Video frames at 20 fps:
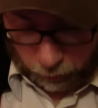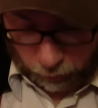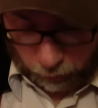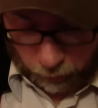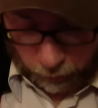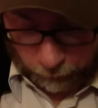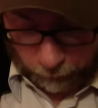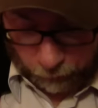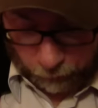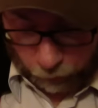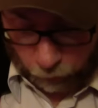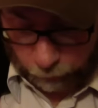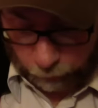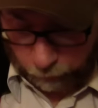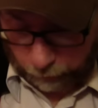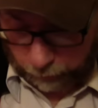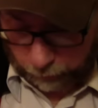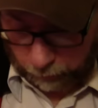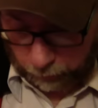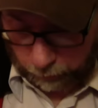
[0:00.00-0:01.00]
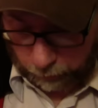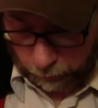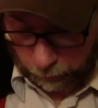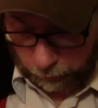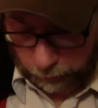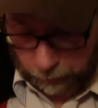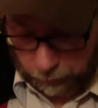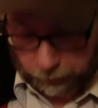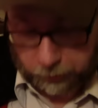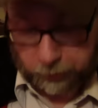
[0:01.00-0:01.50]
I am super excited about
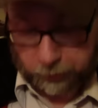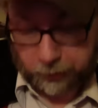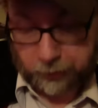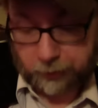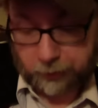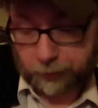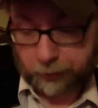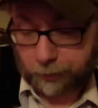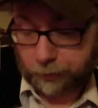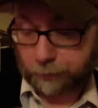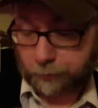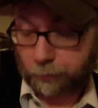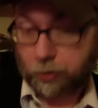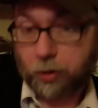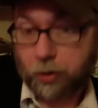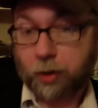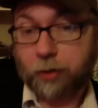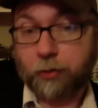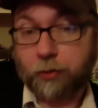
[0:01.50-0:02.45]
this, and it is Mulholland